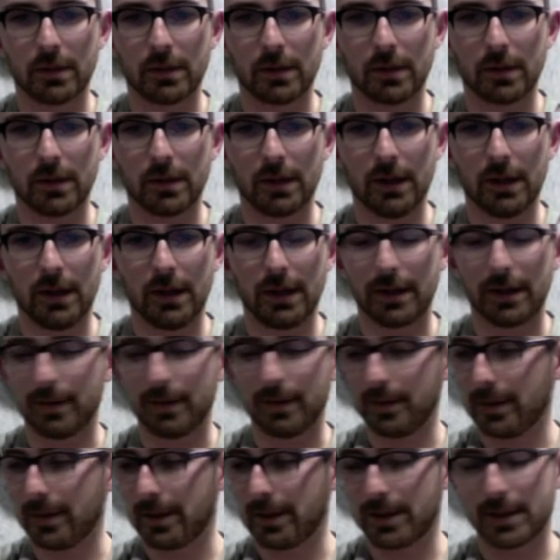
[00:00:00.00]
yeah,
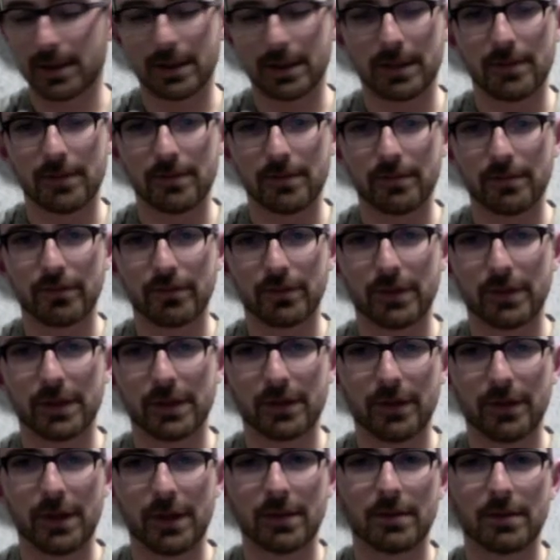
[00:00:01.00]
it's fun.
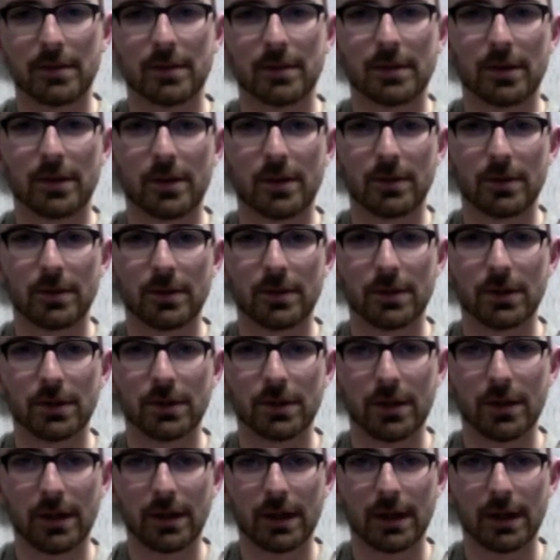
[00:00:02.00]
Hope you enjoy it,
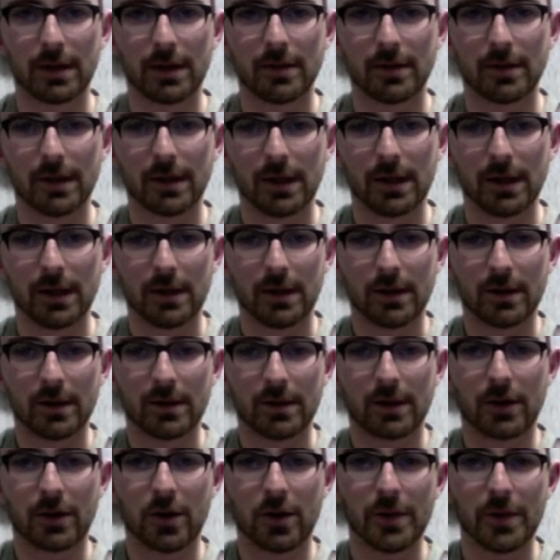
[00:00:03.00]
and
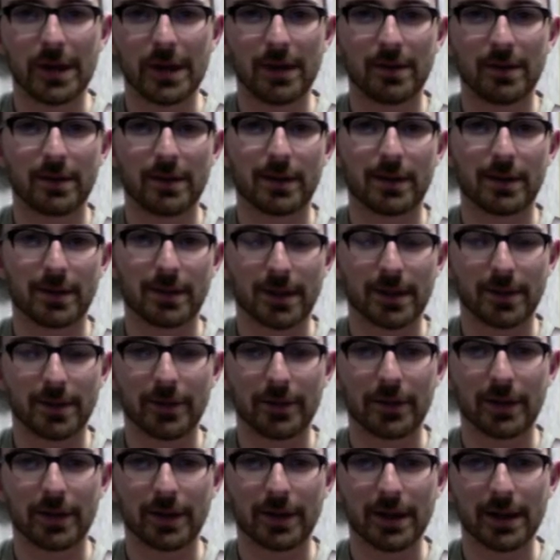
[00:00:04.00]
comment and tell me what you
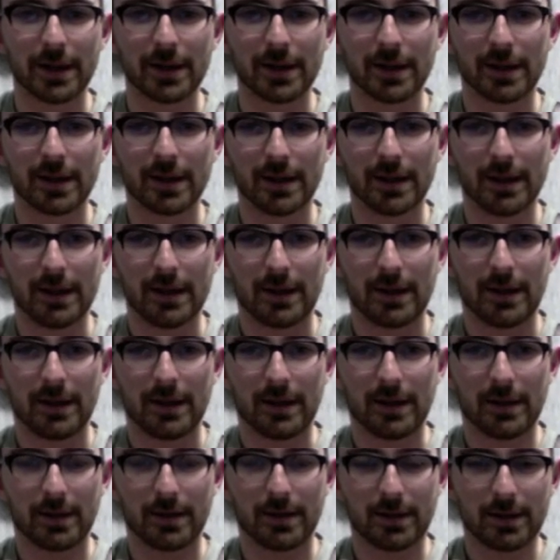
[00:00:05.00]
think.
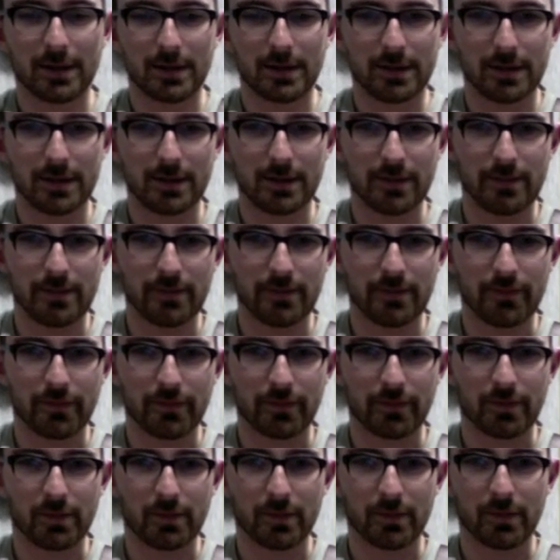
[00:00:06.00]
And
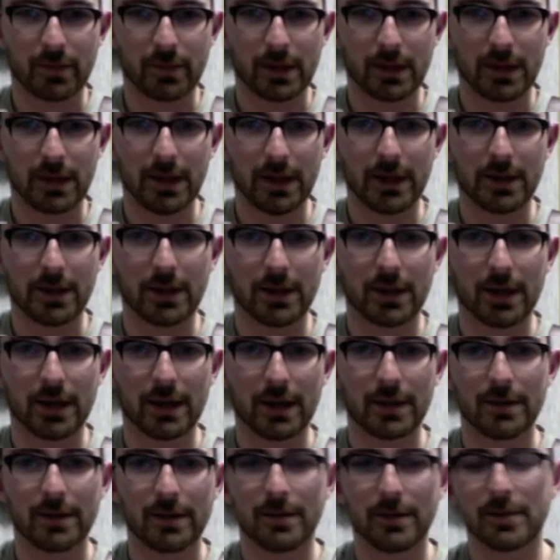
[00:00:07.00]
yeah, you can
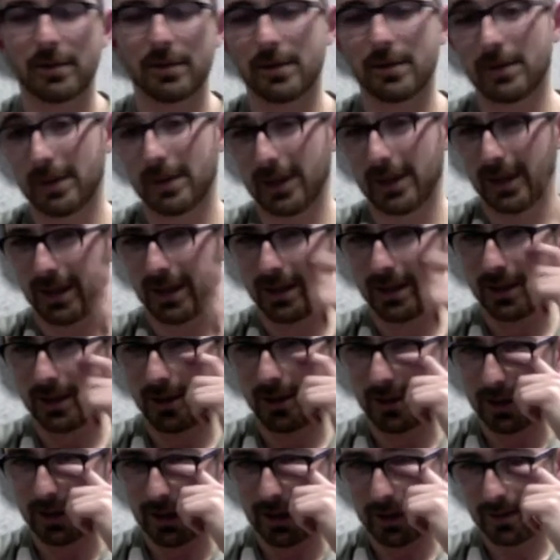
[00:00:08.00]

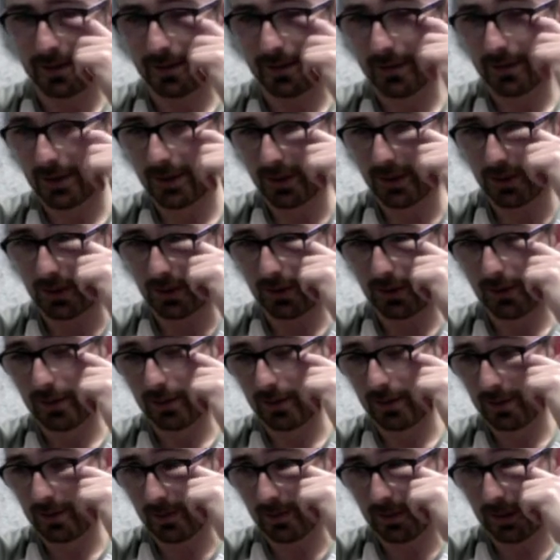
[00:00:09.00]
donate to
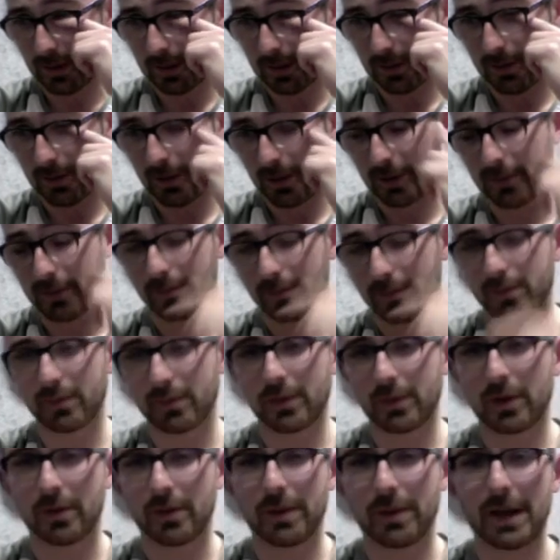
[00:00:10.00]
I've got a
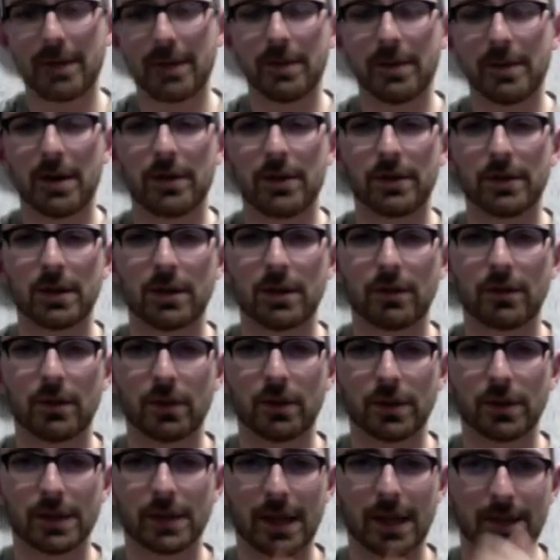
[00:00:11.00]
PayPal thing if you want
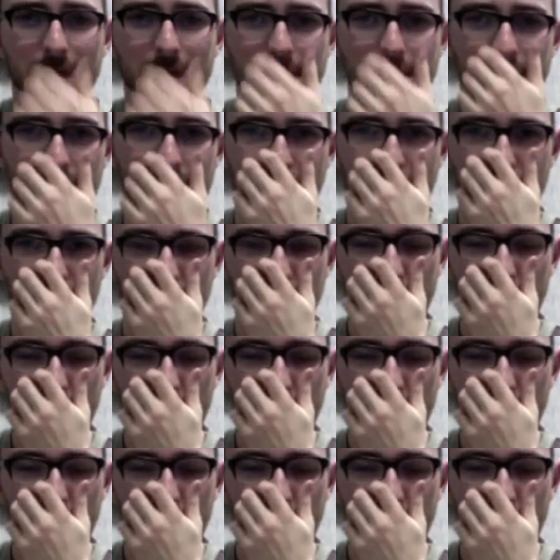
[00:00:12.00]
tabs and stuff. I